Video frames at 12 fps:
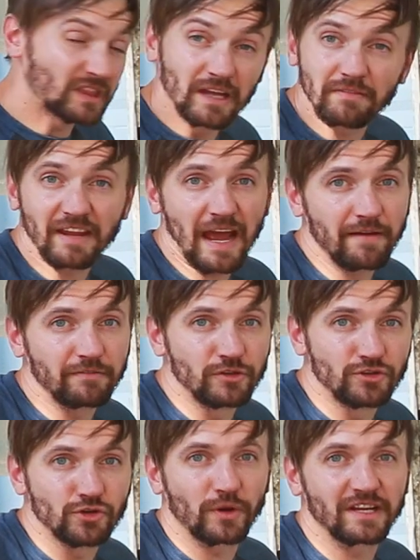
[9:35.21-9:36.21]
love to have you
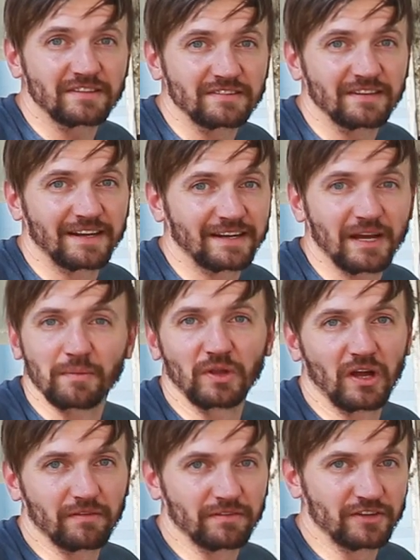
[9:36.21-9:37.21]
join us and come
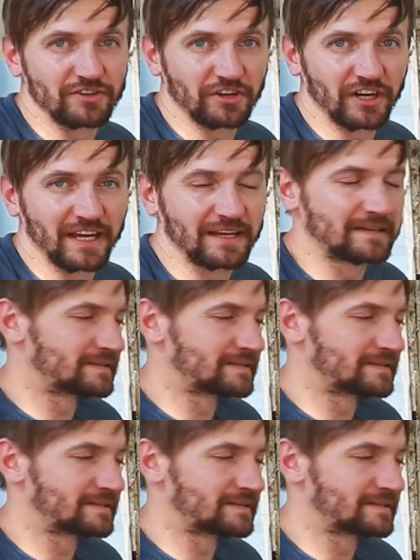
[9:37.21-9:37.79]
along for the journey.